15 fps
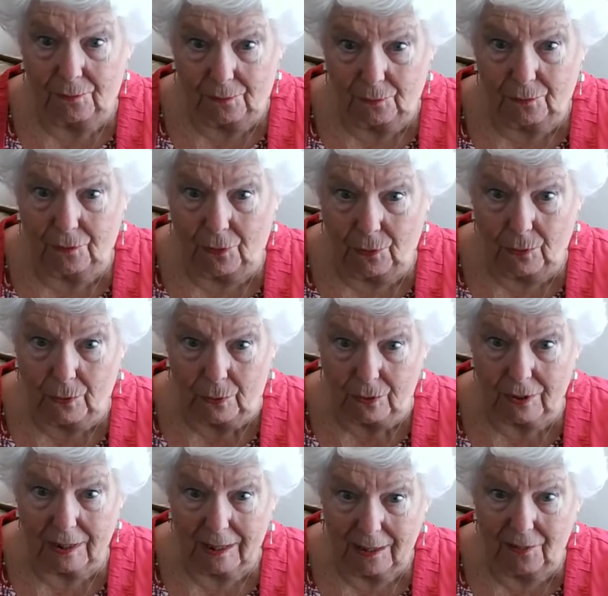falls
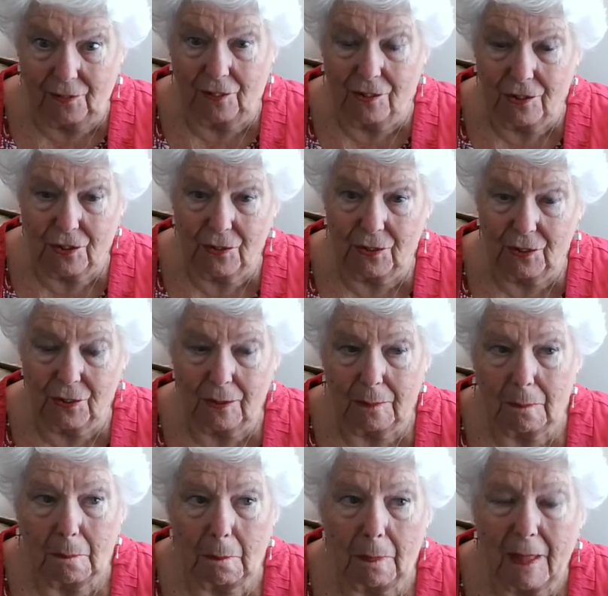in front of you.
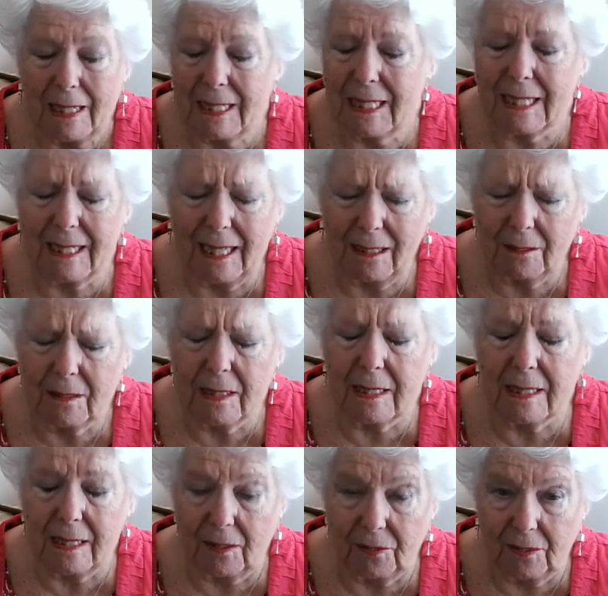The sound is
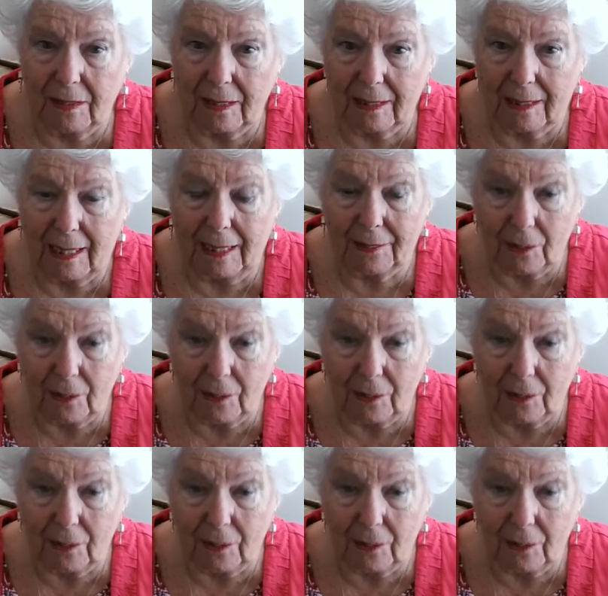deafening, and the